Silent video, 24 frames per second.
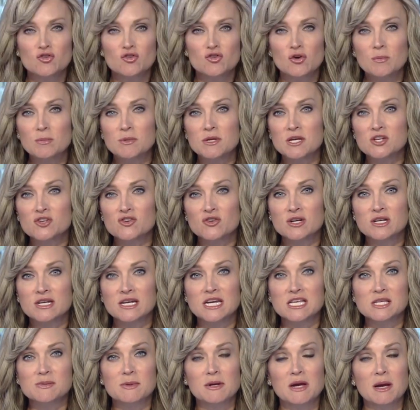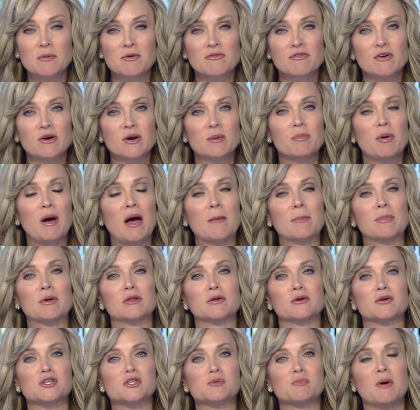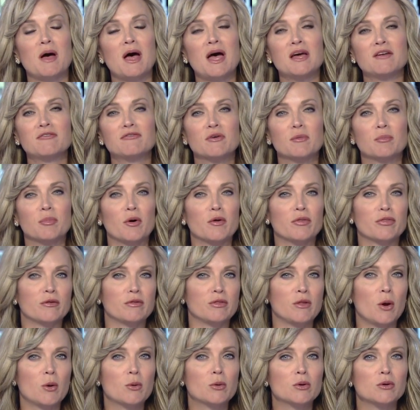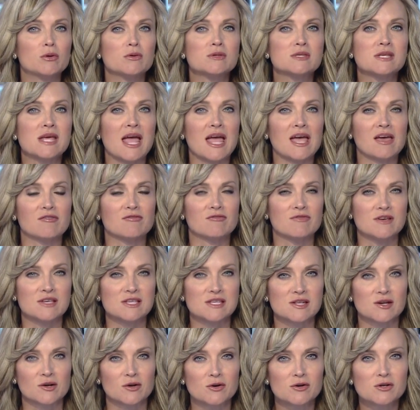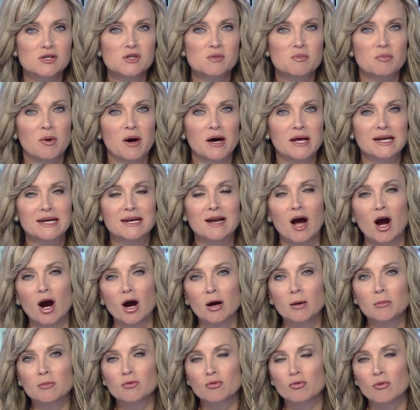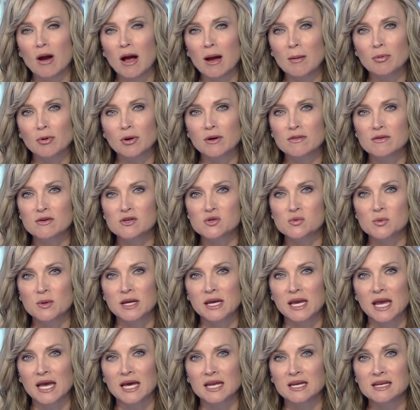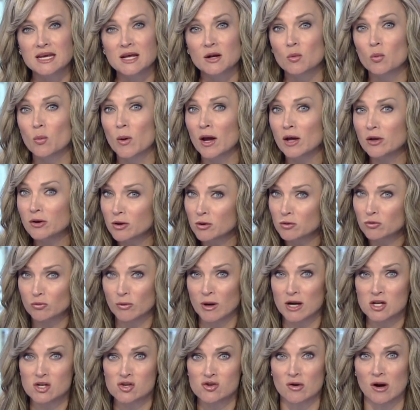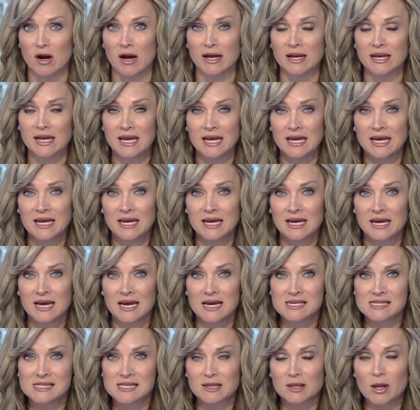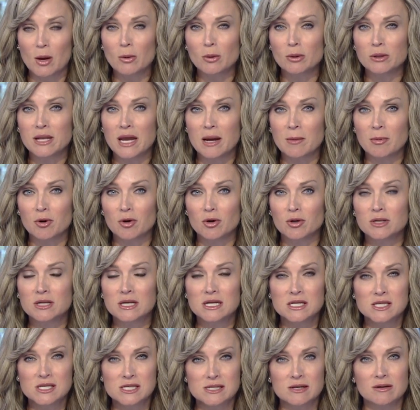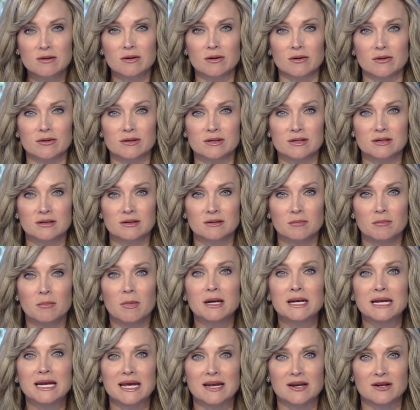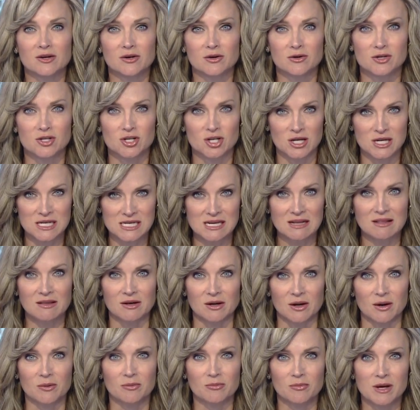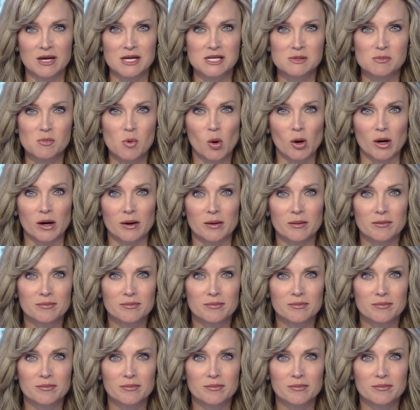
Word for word: Strip District has become a very popular spot for both the locals and visitors, but an armed robbery this weekend at a well-known restaurant has the local neighborhood concerned. Money editor Jon Delano has more.